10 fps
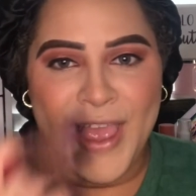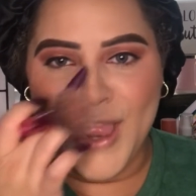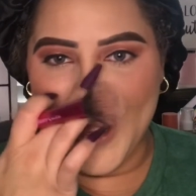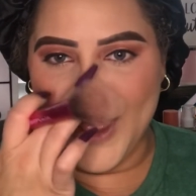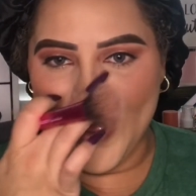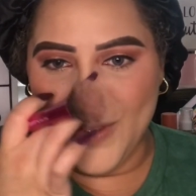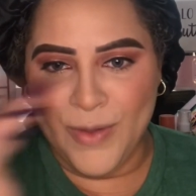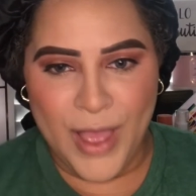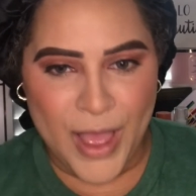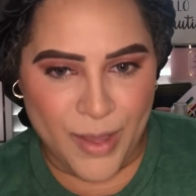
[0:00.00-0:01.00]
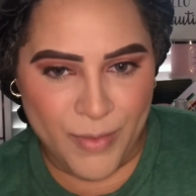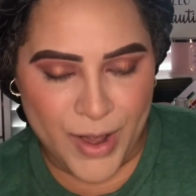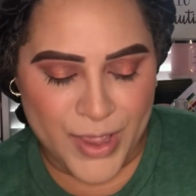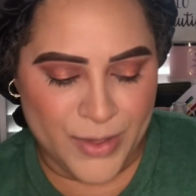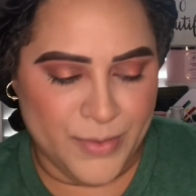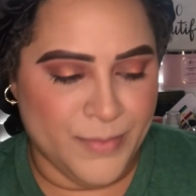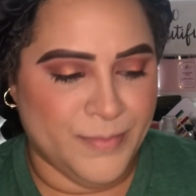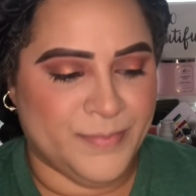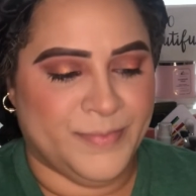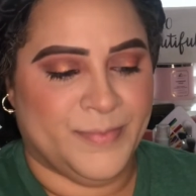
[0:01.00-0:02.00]
Hello, how are you?
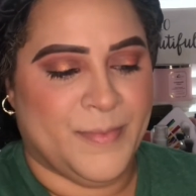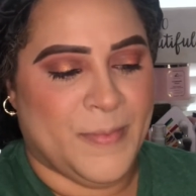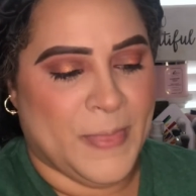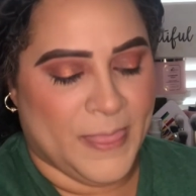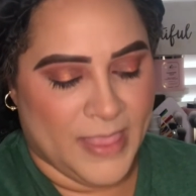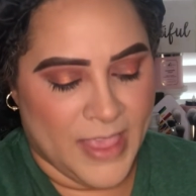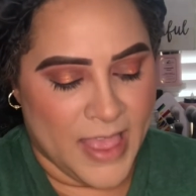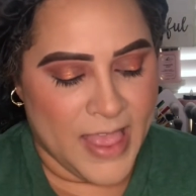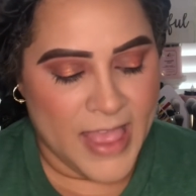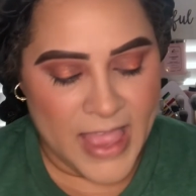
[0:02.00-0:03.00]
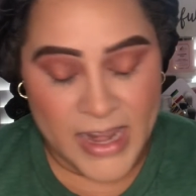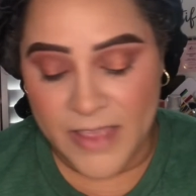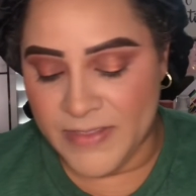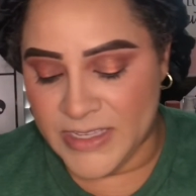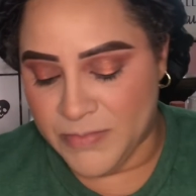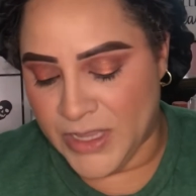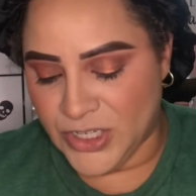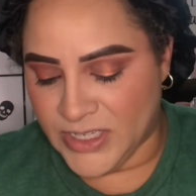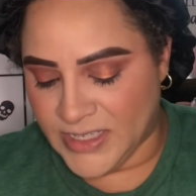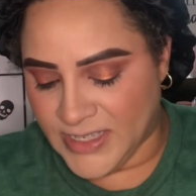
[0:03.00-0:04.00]
I love these
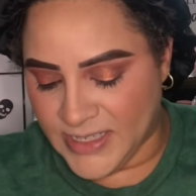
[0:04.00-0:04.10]
blushes.